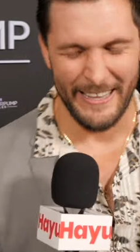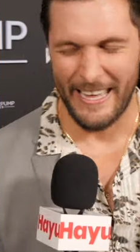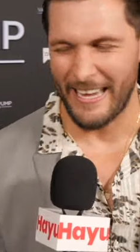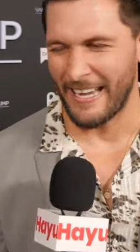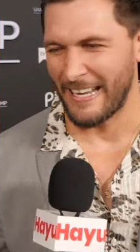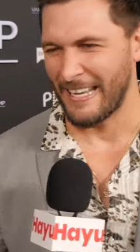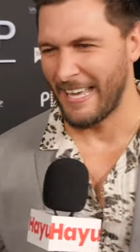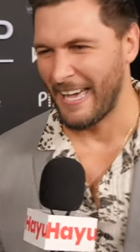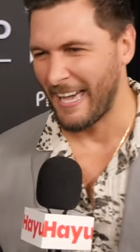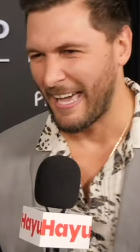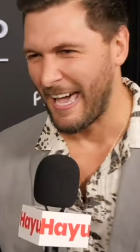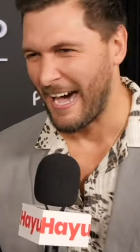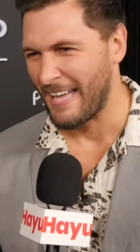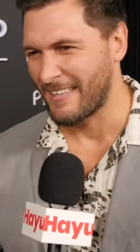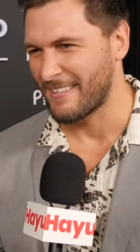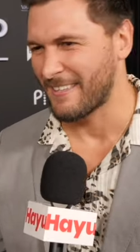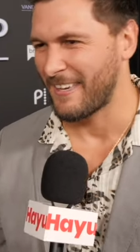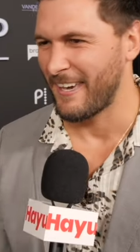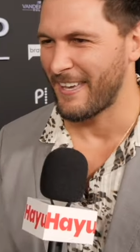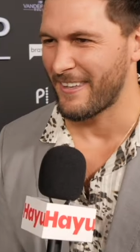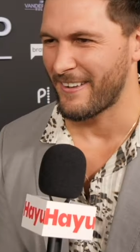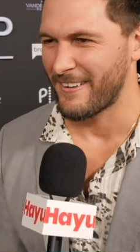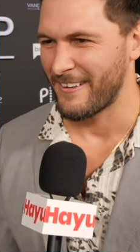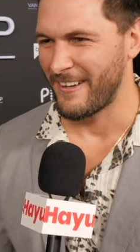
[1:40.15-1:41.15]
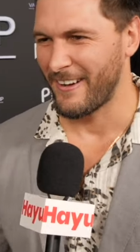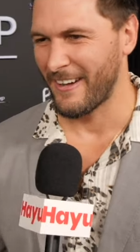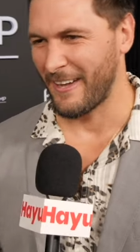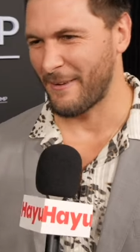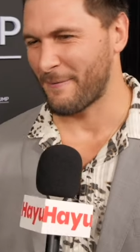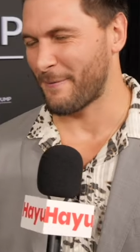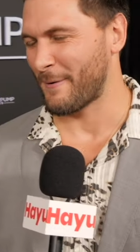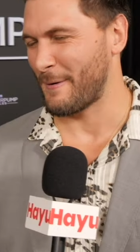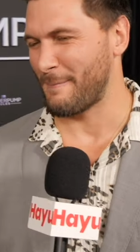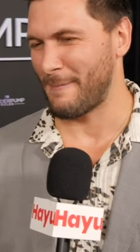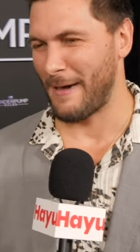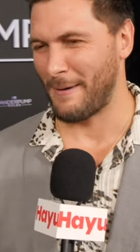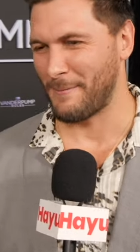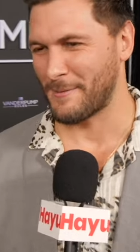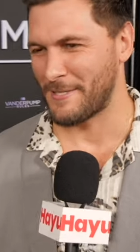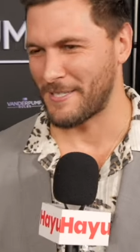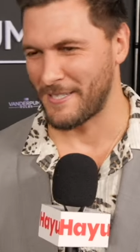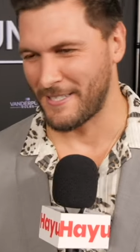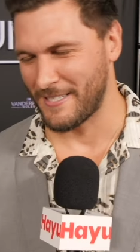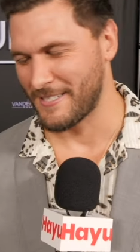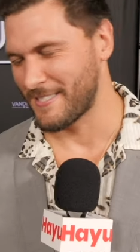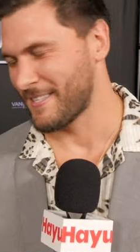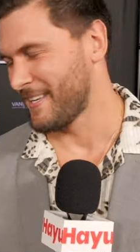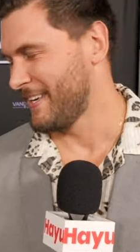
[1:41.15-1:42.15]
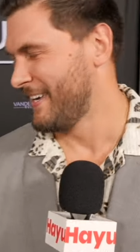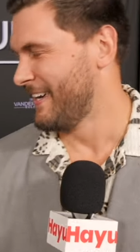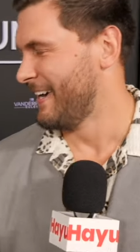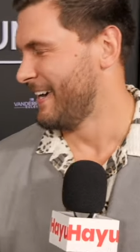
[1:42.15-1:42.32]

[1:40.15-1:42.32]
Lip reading: they can hang out together and I'll get free babysitters.